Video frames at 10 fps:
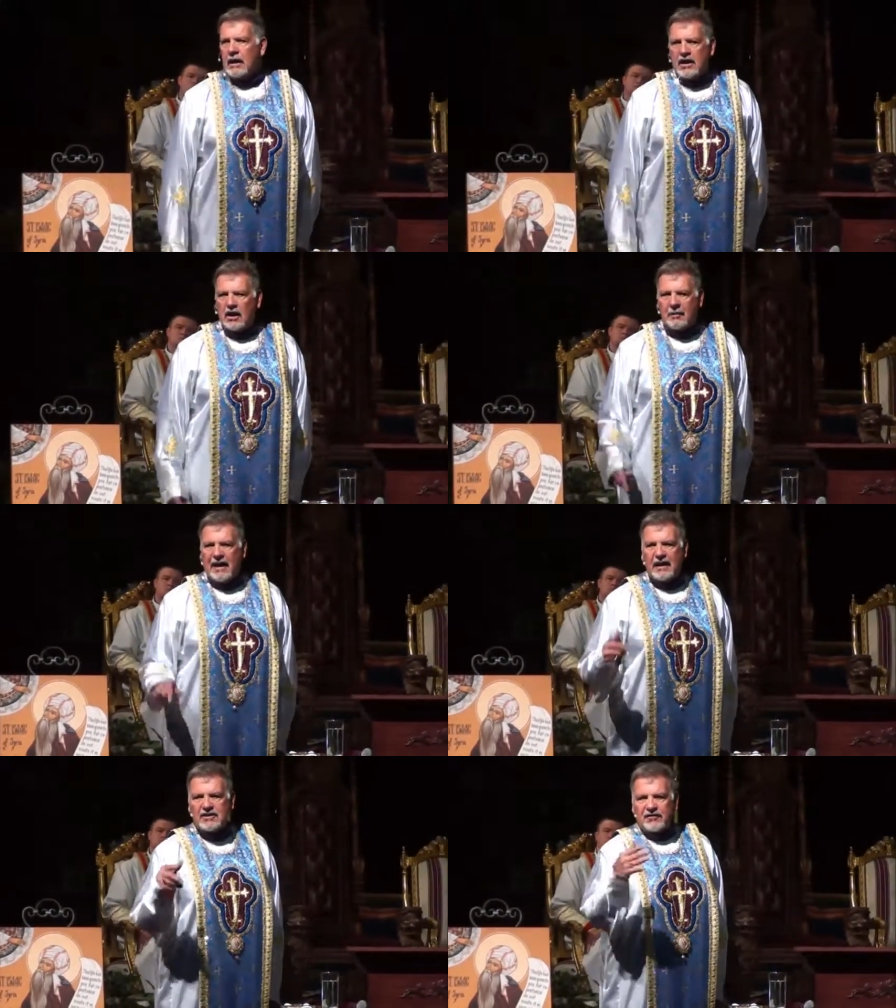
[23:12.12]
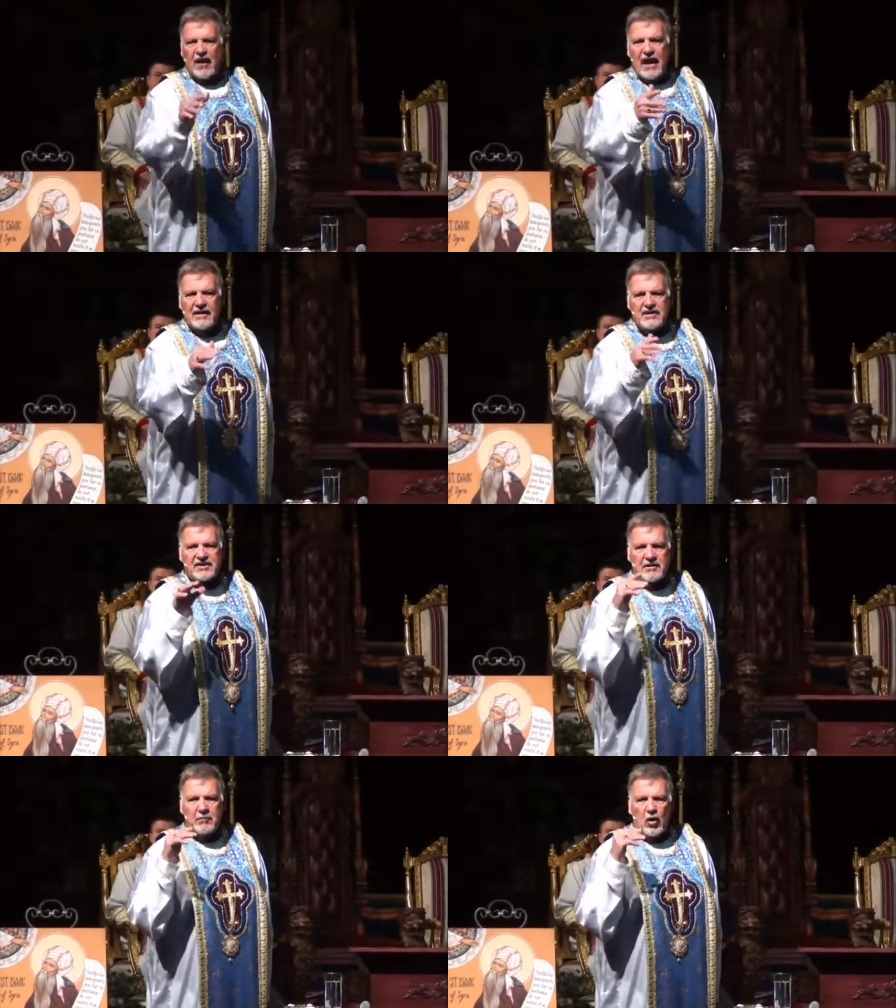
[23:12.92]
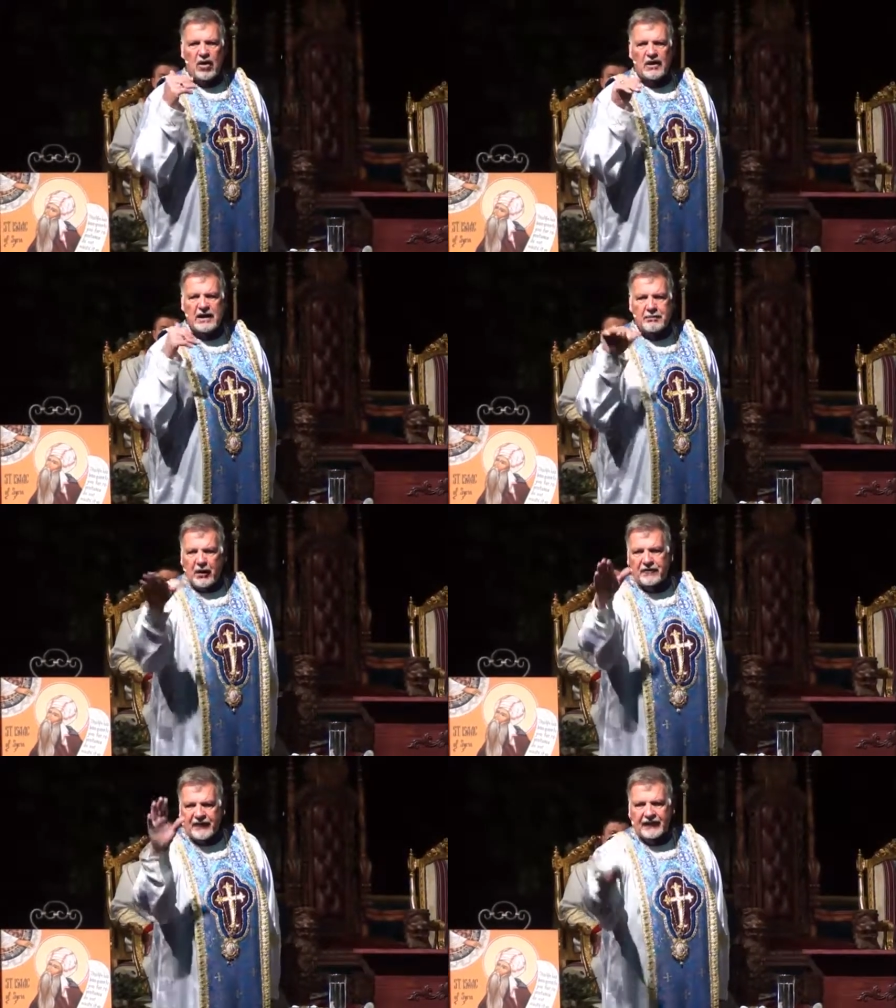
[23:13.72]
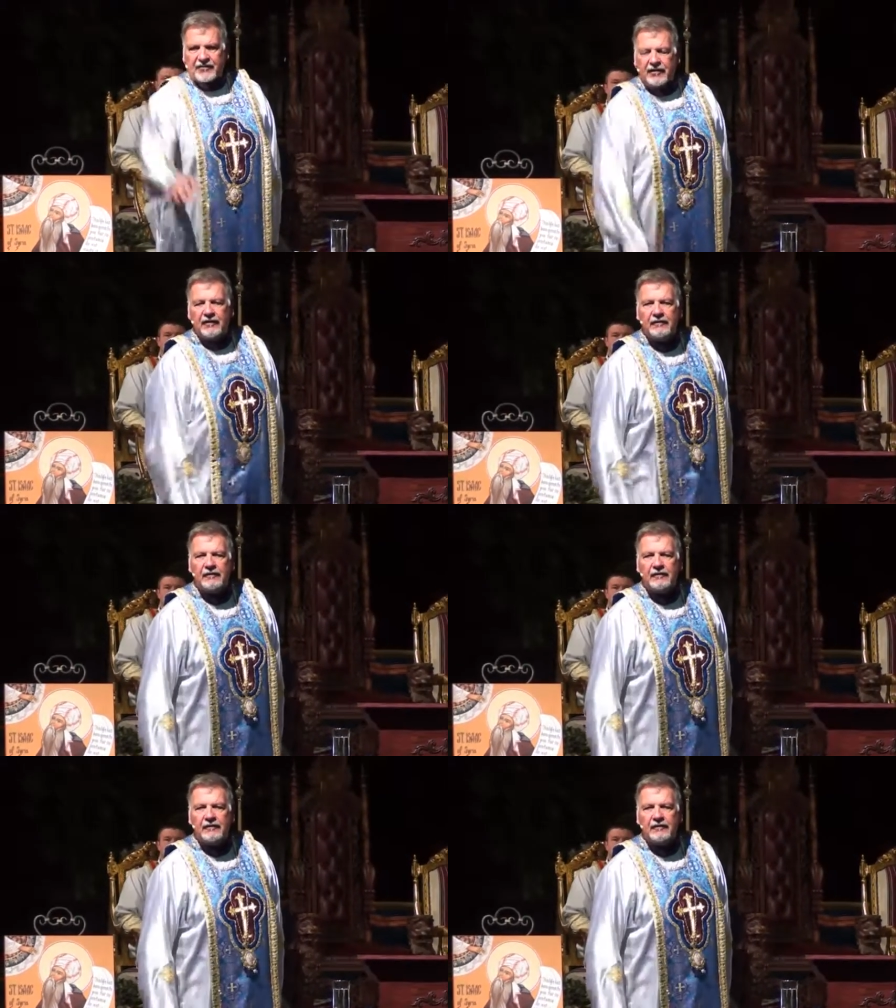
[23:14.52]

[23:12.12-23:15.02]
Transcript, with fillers: He could have made us flawless and morally perfect.